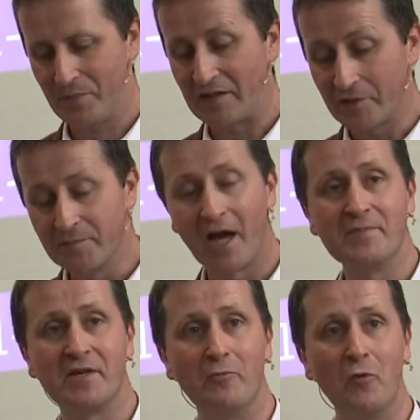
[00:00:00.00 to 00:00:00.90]

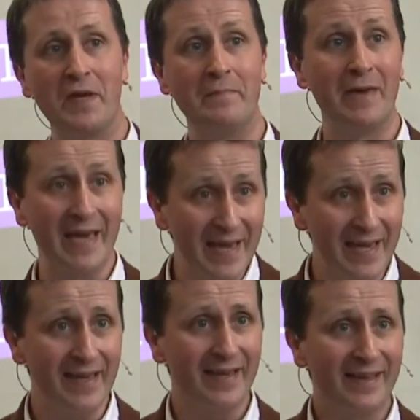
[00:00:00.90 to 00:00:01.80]
Sometimes it will be
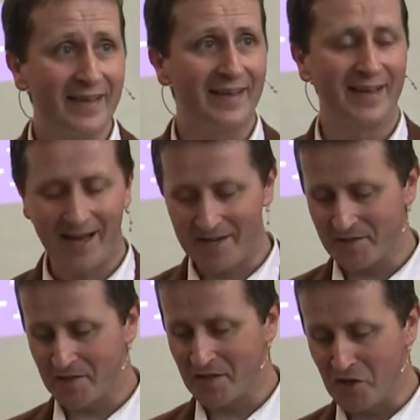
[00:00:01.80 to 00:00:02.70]
me as
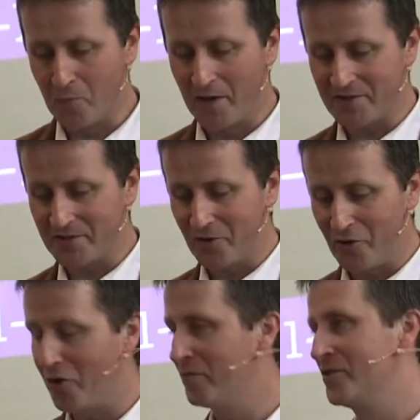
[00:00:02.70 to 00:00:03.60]
the senior minister
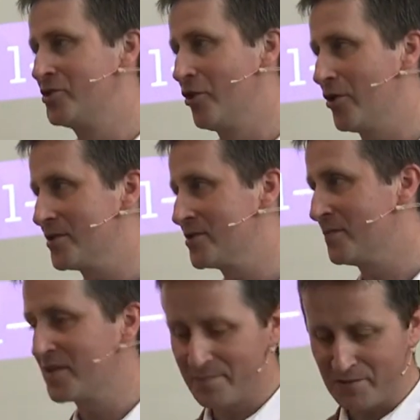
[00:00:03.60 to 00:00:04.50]
of the church.
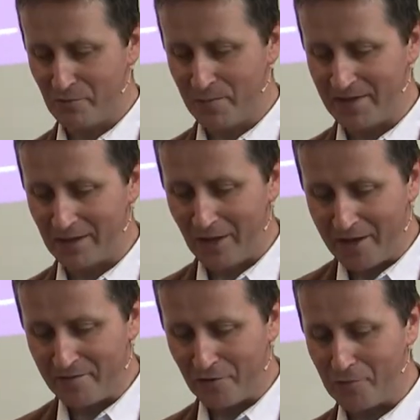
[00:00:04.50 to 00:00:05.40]
Sometimes it will be the
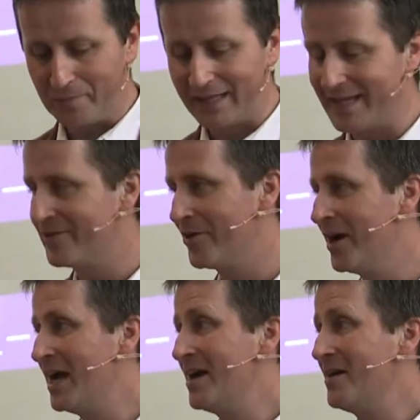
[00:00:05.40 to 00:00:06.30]
life group
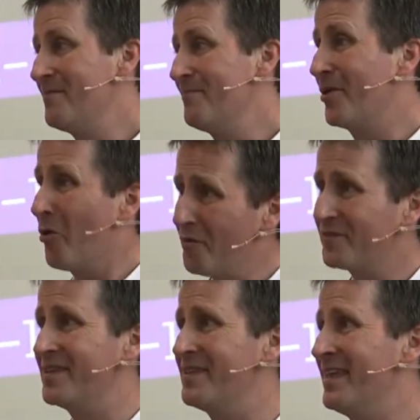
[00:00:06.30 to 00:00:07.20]
leader. But
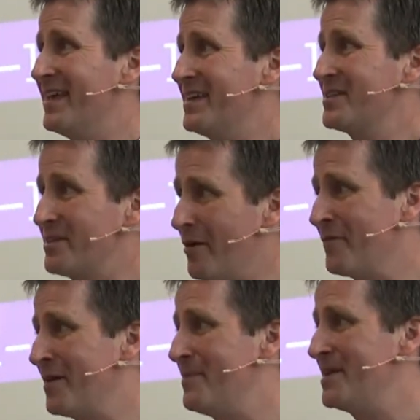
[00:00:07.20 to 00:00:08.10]
often
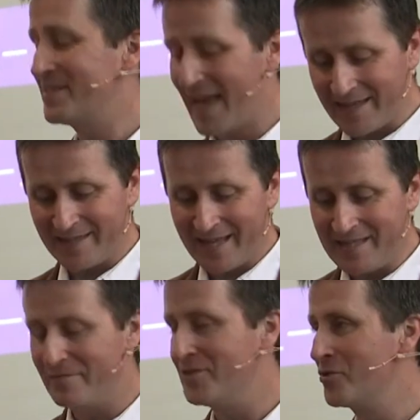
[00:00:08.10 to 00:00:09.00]
stuff can be said in
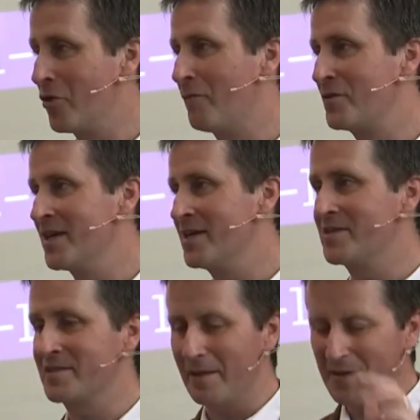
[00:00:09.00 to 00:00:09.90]
individual
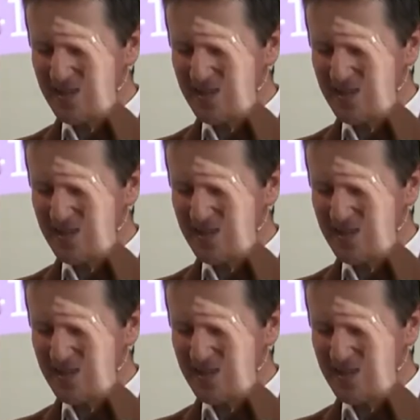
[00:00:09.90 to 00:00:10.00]
conversations. Now let me